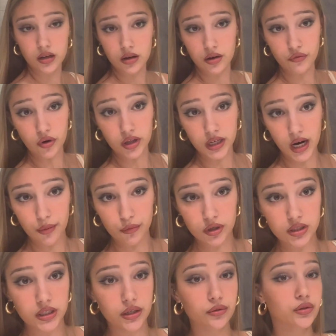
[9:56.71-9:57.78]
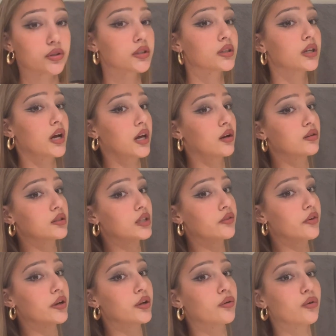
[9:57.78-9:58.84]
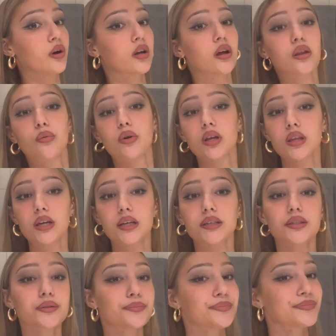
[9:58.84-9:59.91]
in front of the camera skills, and I'll see if I do another one of these.